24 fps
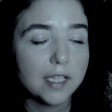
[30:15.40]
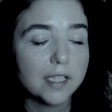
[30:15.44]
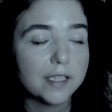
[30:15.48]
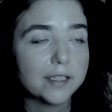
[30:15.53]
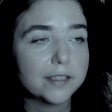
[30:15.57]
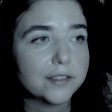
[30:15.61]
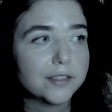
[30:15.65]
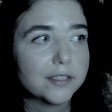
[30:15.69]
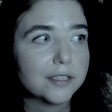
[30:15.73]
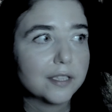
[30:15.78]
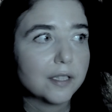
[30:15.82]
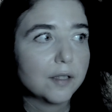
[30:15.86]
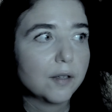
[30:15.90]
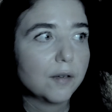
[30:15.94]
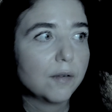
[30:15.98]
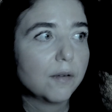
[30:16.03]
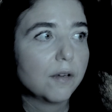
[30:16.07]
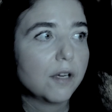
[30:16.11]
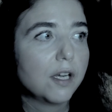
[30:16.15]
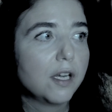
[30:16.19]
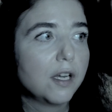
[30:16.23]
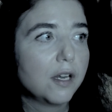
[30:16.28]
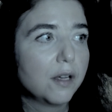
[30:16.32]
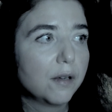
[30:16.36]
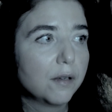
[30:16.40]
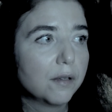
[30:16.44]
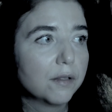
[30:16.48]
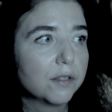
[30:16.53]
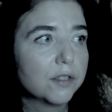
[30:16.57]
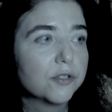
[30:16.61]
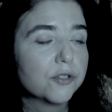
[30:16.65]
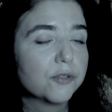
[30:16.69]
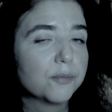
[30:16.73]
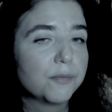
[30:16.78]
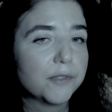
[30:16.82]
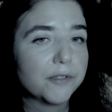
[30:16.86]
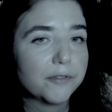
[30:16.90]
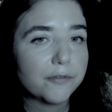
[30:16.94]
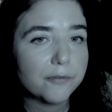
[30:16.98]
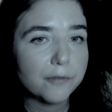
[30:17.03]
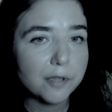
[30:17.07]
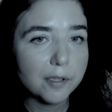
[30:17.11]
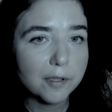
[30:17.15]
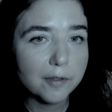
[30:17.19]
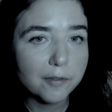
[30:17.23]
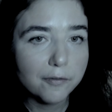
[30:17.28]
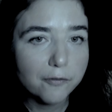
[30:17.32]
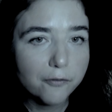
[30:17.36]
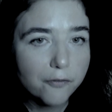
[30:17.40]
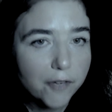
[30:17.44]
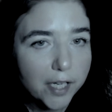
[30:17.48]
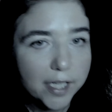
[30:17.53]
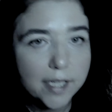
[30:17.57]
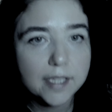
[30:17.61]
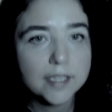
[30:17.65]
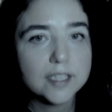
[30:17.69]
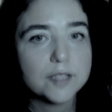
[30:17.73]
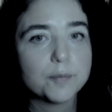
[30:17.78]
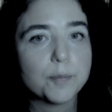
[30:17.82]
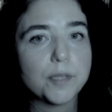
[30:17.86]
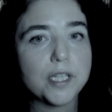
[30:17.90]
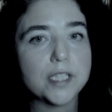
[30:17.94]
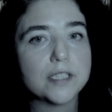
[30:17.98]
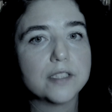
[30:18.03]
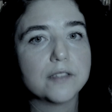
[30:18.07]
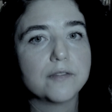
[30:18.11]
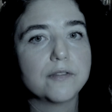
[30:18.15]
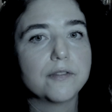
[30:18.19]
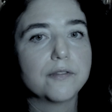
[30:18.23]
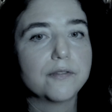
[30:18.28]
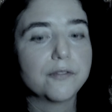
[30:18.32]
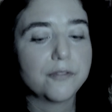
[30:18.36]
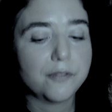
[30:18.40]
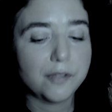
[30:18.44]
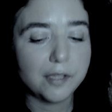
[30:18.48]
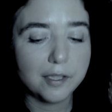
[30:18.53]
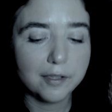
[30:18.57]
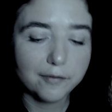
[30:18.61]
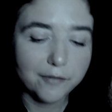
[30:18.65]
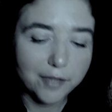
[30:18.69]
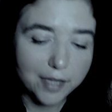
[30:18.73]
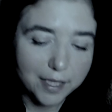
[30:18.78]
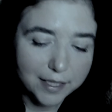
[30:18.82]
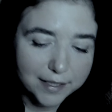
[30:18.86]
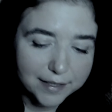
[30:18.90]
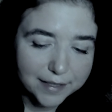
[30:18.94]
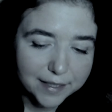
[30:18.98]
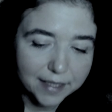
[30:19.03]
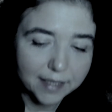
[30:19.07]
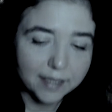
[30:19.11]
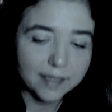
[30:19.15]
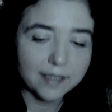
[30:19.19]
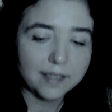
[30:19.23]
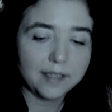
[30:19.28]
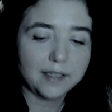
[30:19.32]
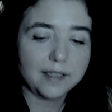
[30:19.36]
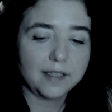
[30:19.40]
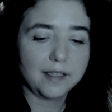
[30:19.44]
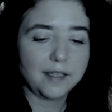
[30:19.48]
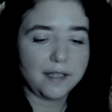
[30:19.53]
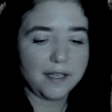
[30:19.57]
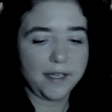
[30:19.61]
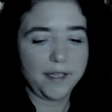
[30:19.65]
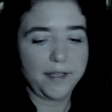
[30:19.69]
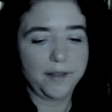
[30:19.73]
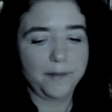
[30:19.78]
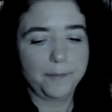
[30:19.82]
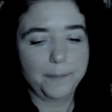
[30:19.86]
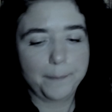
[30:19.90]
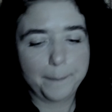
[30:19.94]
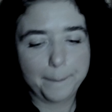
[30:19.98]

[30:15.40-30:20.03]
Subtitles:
So learn to be very expressive with a single line.